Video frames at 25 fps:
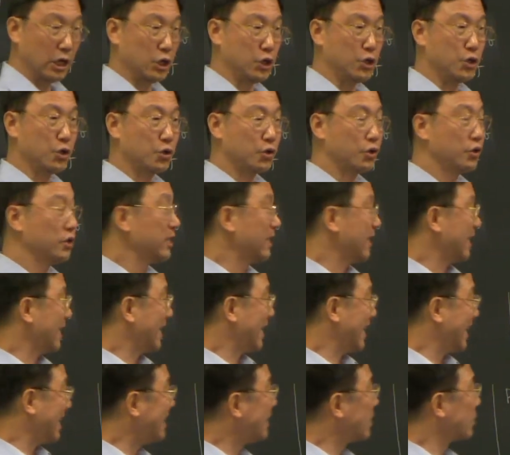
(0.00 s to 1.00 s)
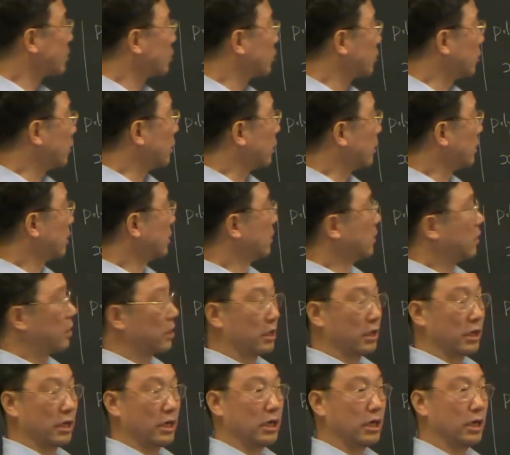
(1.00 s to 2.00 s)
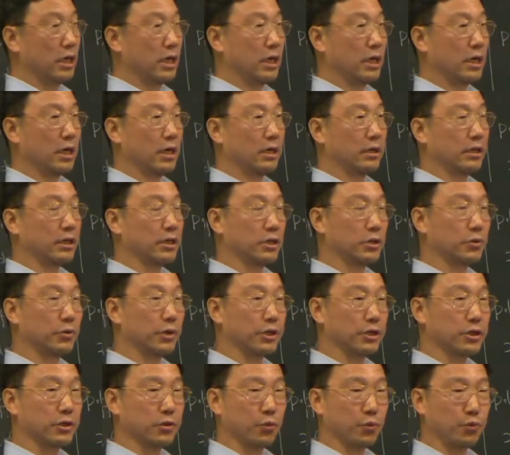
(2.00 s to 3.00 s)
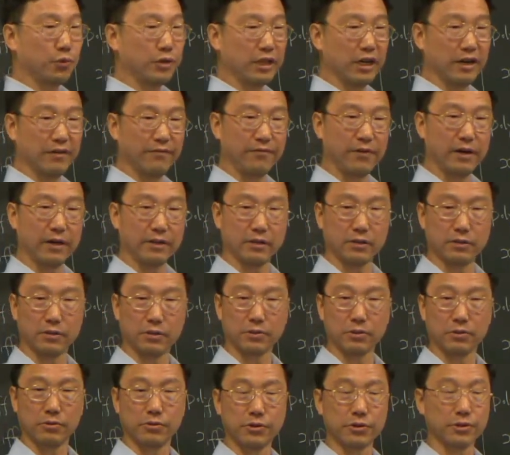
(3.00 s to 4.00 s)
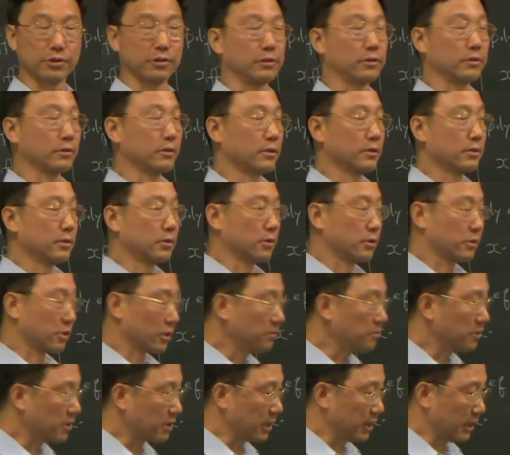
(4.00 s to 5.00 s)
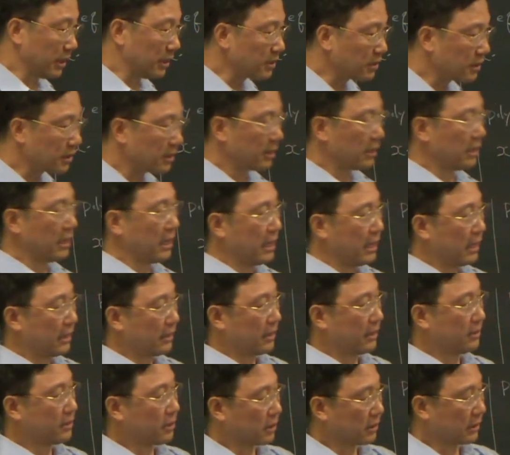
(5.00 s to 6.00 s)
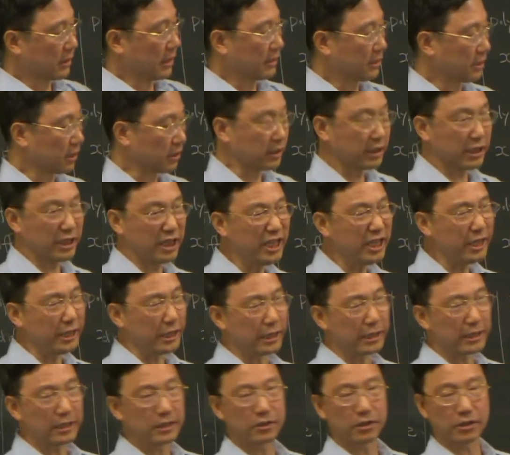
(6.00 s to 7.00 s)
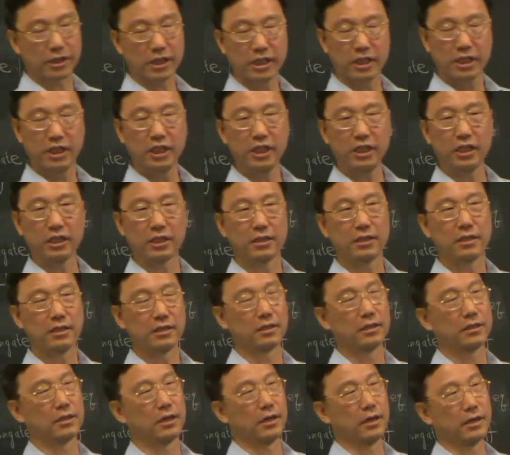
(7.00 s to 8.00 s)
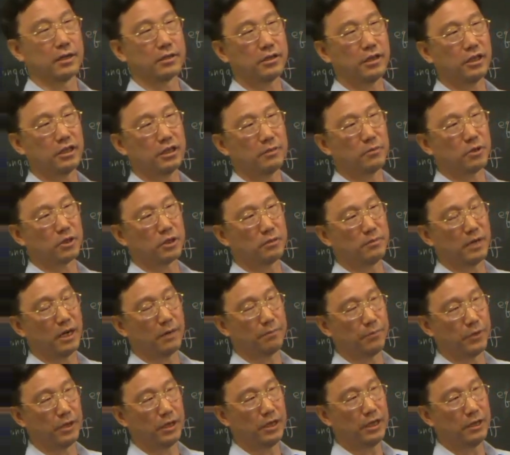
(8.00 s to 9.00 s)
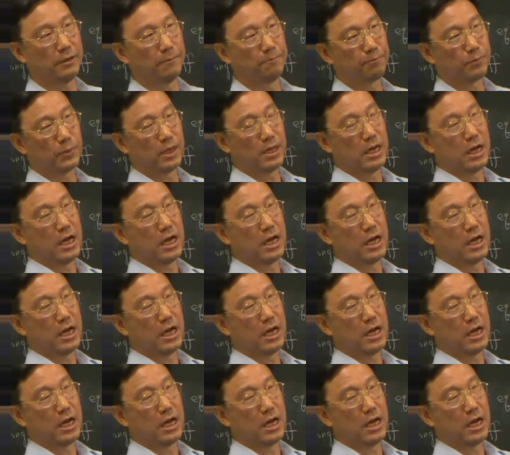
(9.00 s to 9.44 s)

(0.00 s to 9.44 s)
you can answer this question without finding the solution. So in some sense, there's a key. The key statement might be,